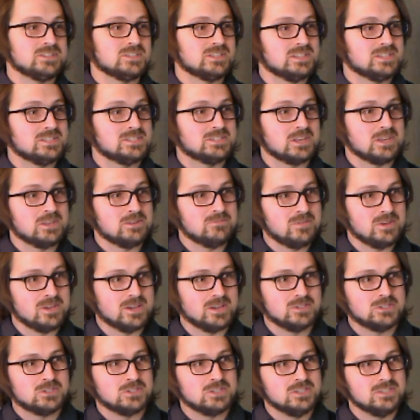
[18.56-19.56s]
is a
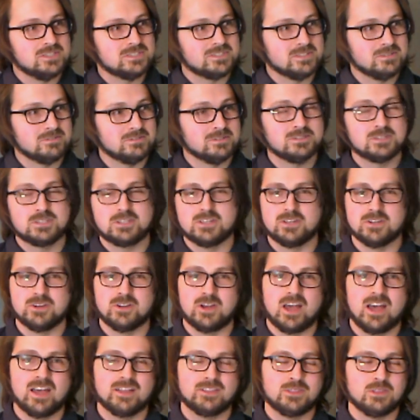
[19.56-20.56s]
PhD student here
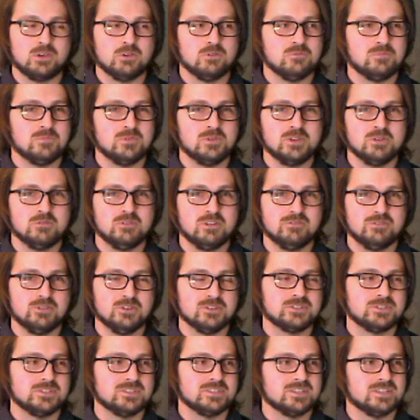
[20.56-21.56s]
at the Open
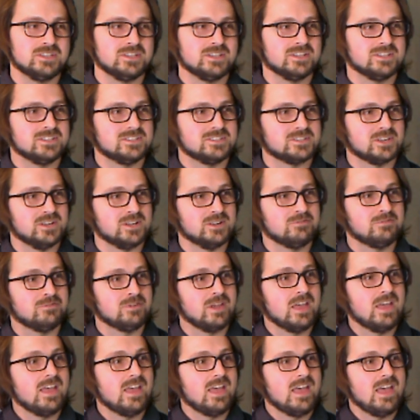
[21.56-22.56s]
University itself,
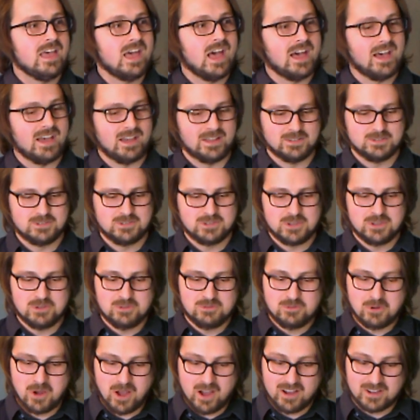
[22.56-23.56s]
and
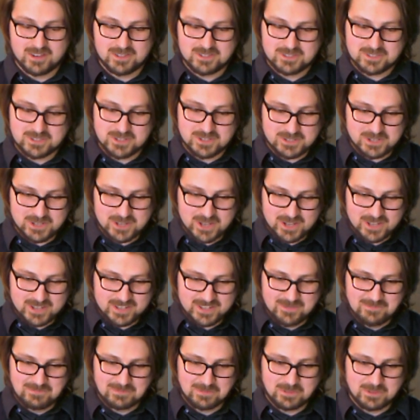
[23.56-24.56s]
you are
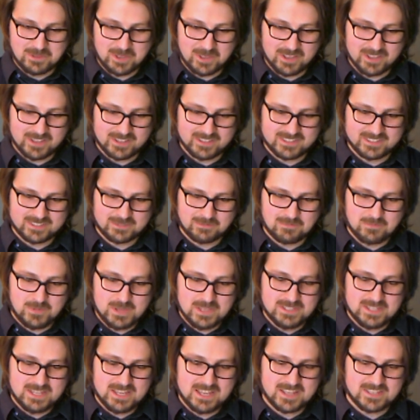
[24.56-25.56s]
studying the
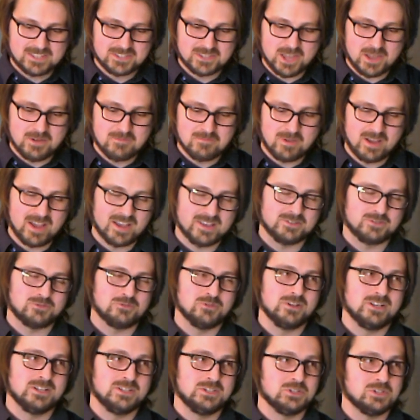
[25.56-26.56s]
BDSM as
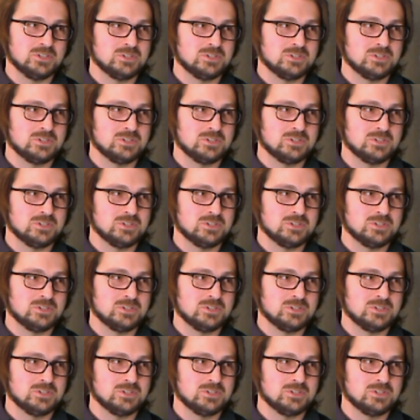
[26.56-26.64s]
religious